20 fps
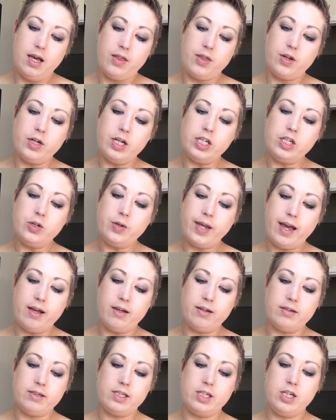32
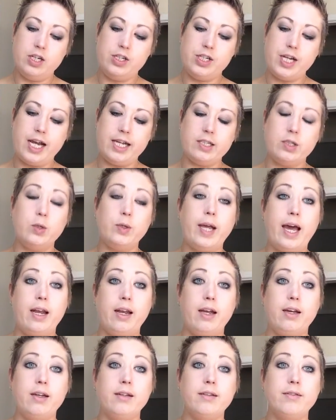count Jazz
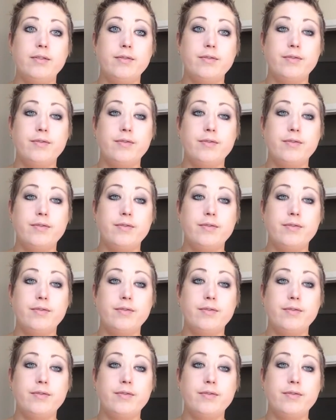Lugana